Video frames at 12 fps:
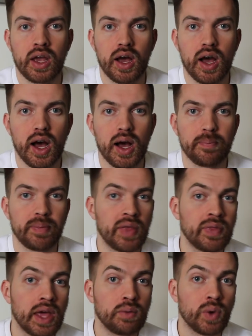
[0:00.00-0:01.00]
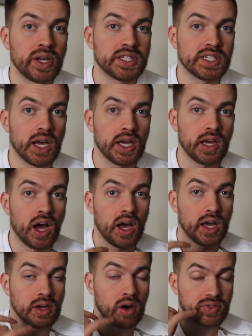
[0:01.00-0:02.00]
and then once
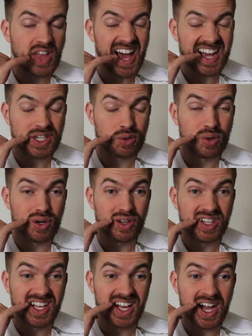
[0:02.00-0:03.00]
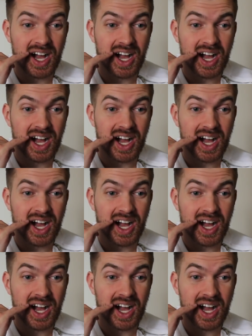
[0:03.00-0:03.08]
I got the actual